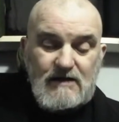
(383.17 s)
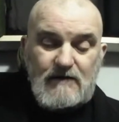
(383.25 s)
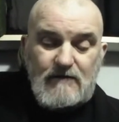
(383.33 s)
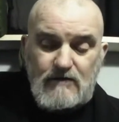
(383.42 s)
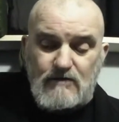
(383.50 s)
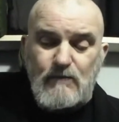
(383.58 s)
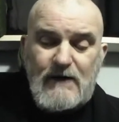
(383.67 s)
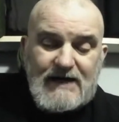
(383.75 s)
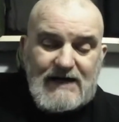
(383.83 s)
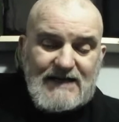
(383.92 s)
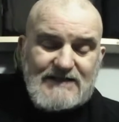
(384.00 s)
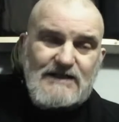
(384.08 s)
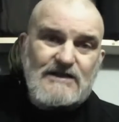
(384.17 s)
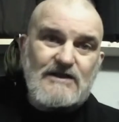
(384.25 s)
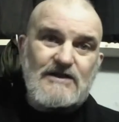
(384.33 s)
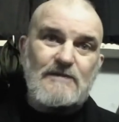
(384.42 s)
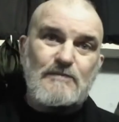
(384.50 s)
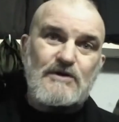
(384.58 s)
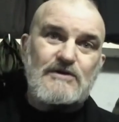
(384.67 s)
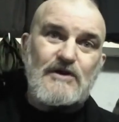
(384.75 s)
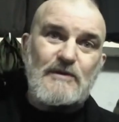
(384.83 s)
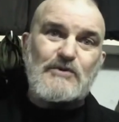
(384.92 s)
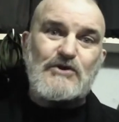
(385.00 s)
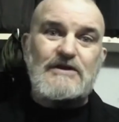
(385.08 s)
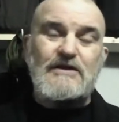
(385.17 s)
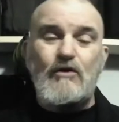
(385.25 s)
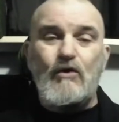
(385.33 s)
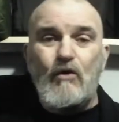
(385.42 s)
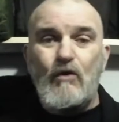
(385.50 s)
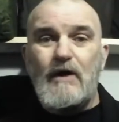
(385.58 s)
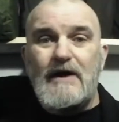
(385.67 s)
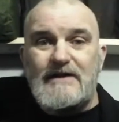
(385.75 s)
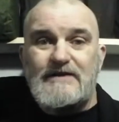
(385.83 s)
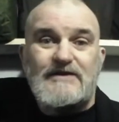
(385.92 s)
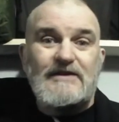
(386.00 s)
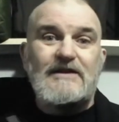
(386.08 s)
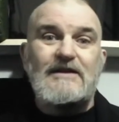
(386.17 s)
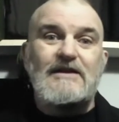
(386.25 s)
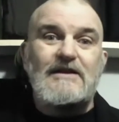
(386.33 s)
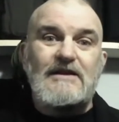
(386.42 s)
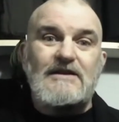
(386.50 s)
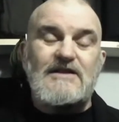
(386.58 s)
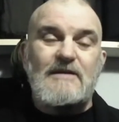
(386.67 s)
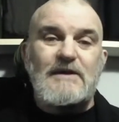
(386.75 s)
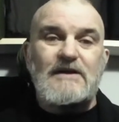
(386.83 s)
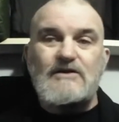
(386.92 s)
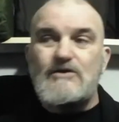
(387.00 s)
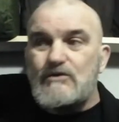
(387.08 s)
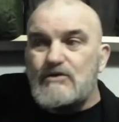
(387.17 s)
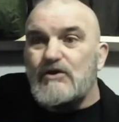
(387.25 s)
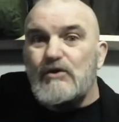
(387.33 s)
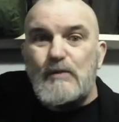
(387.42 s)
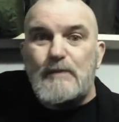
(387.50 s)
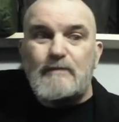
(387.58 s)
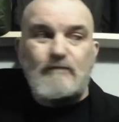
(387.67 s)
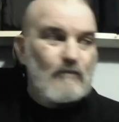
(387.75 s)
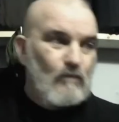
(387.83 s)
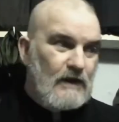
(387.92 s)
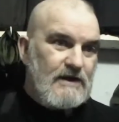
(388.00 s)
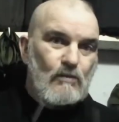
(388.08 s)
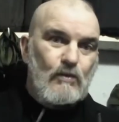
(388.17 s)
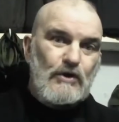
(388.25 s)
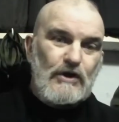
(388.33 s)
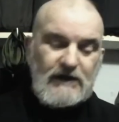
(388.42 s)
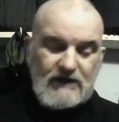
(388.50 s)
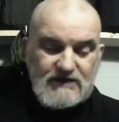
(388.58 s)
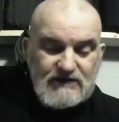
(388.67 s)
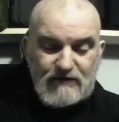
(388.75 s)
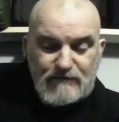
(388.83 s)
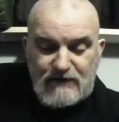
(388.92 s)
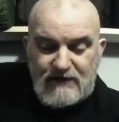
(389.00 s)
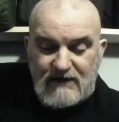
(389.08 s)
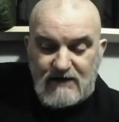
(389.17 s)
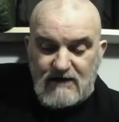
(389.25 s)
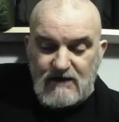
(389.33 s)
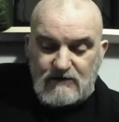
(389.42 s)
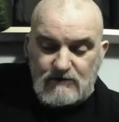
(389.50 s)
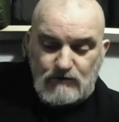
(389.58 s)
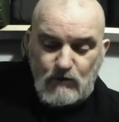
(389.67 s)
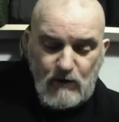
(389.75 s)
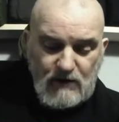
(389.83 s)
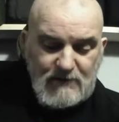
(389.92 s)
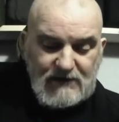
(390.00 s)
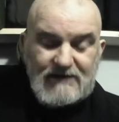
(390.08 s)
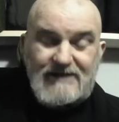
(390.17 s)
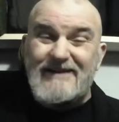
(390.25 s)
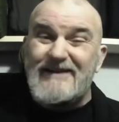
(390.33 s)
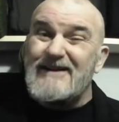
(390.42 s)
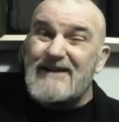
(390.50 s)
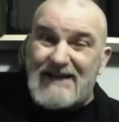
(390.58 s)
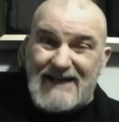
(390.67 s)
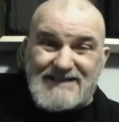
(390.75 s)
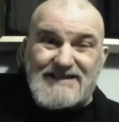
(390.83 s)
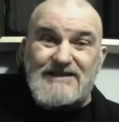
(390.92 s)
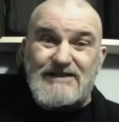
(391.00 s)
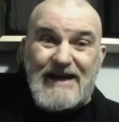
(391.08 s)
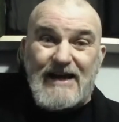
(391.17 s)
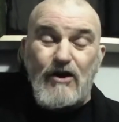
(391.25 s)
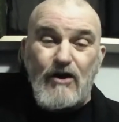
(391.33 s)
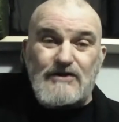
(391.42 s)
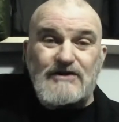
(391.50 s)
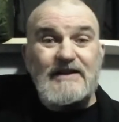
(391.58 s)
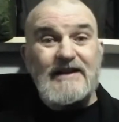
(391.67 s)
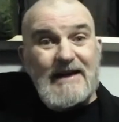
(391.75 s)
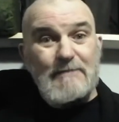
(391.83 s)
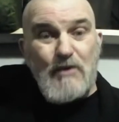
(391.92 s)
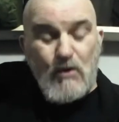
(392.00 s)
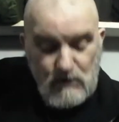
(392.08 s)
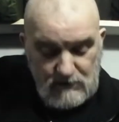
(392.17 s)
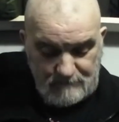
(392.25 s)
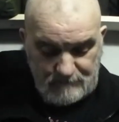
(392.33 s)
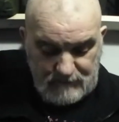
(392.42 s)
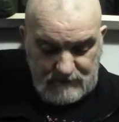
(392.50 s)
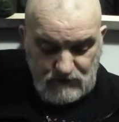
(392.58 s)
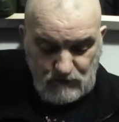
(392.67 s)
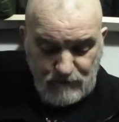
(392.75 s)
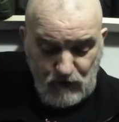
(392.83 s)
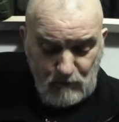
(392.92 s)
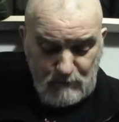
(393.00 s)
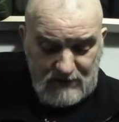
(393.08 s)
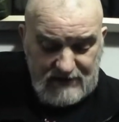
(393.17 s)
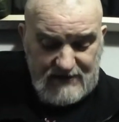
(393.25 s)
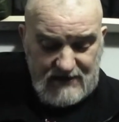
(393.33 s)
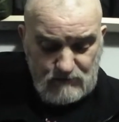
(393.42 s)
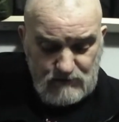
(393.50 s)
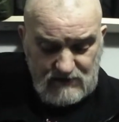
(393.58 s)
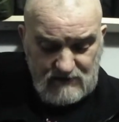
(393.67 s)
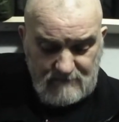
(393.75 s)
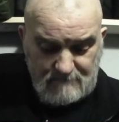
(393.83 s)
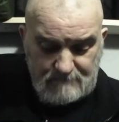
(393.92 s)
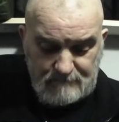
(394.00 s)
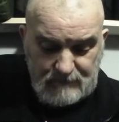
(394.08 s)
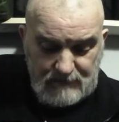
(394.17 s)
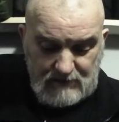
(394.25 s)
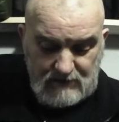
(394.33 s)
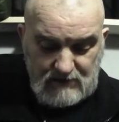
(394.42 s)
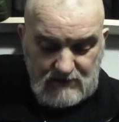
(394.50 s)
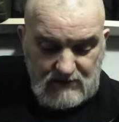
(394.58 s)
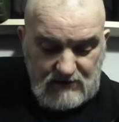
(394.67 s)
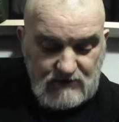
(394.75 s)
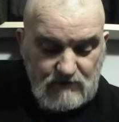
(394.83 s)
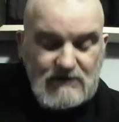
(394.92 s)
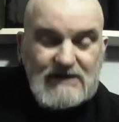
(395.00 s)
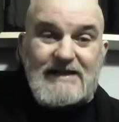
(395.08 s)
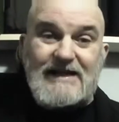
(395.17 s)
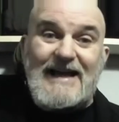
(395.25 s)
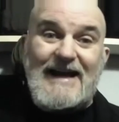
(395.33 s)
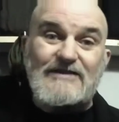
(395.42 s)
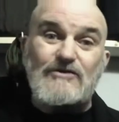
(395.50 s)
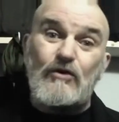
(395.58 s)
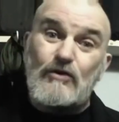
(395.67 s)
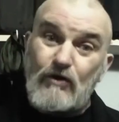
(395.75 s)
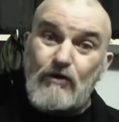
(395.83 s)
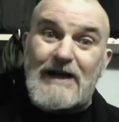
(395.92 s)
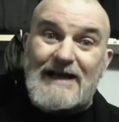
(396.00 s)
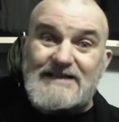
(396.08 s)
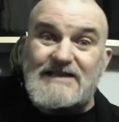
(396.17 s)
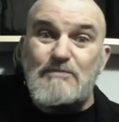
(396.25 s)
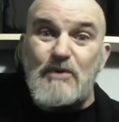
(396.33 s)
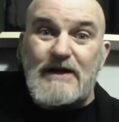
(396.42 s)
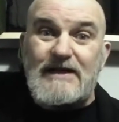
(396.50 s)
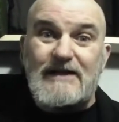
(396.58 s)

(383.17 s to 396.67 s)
you wear glasses as a prescription or as something that you do when you're working and stuff like that, you'll know what I mean. Glasses get lost and they get broken. So if you're bugging out and you need a glass or your glasses break,